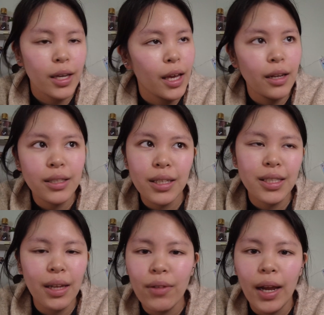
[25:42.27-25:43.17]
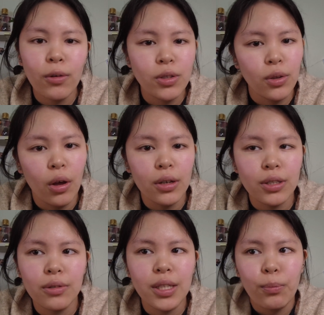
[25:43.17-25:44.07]
Again, it's like 7 hours long,
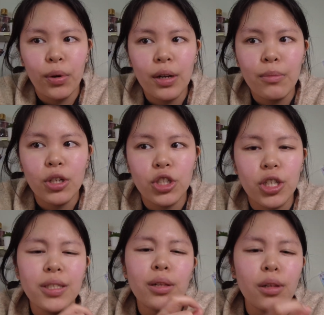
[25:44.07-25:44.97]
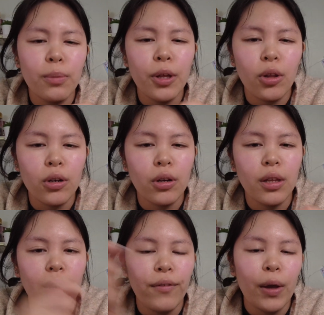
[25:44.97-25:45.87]
so it's like pretty much just a little bit longer
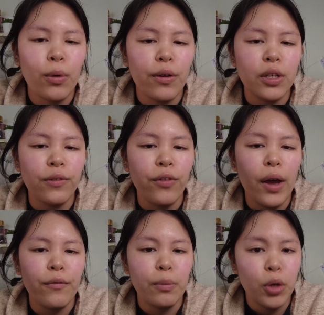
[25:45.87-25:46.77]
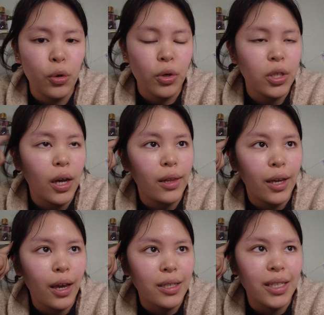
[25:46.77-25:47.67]
than if I were to fly from New York to LAX,